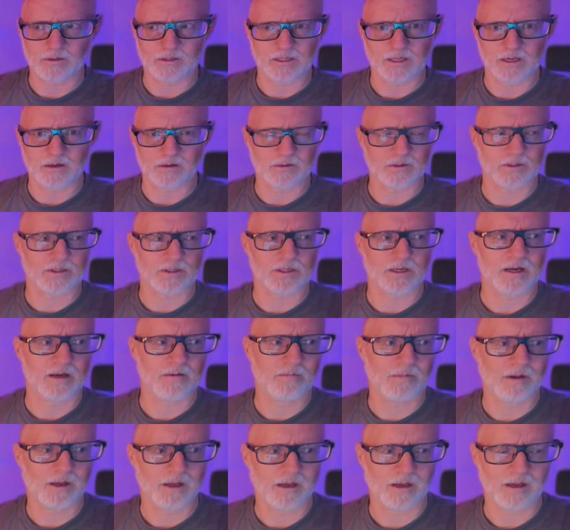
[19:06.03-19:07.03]
that all the
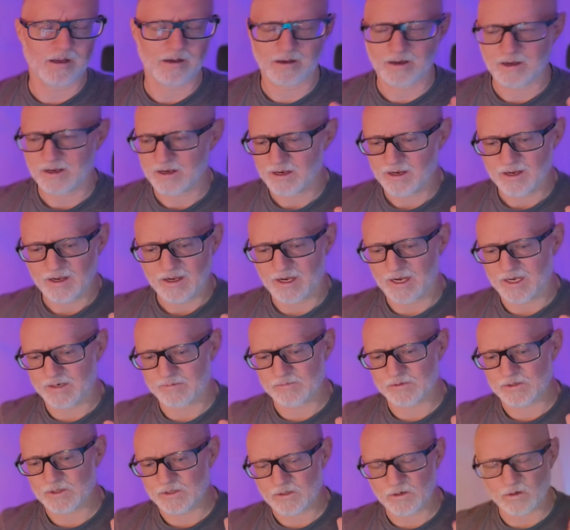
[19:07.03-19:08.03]
time and i
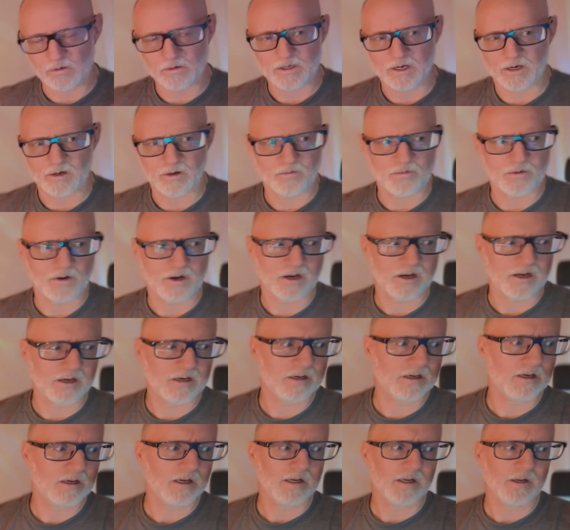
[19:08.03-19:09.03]
am so
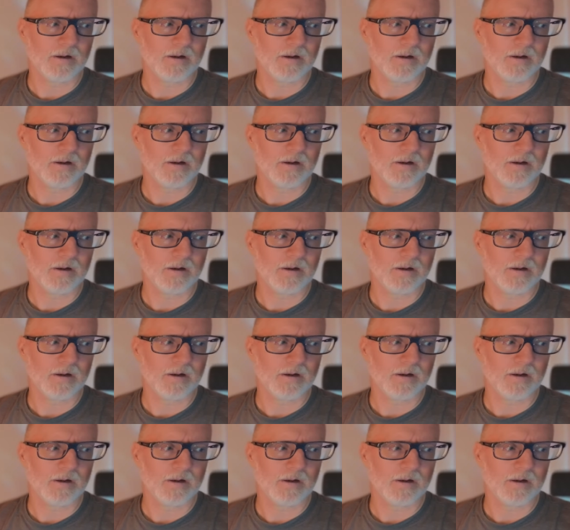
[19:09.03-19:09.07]
terrified